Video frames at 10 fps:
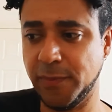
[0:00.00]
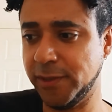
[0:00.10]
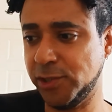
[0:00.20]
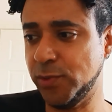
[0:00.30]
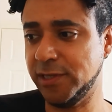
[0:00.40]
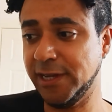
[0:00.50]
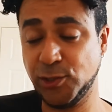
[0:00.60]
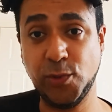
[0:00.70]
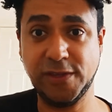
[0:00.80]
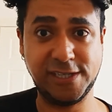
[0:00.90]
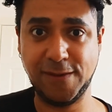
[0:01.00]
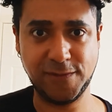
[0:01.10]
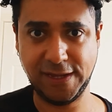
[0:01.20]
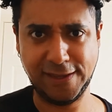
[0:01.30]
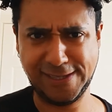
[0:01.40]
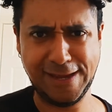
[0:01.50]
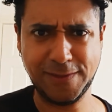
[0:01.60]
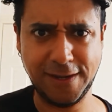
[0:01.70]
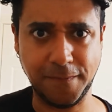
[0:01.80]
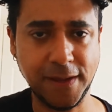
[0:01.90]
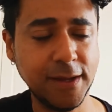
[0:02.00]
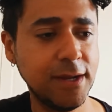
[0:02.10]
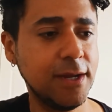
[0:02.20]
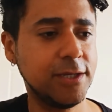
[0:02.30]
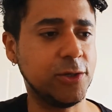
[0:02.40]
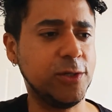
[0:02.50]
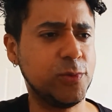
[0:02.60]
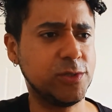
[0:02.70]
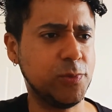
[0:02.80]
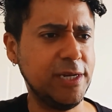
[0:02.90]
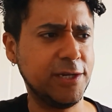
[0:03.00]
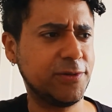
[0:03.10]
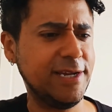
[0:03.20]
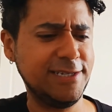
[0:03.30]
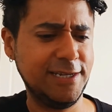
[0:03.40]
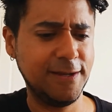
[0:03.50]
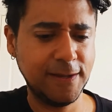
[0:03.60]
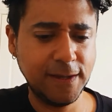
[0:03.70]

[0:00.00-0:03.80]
but she was like doing the same thing at the same time. So it was really crazy.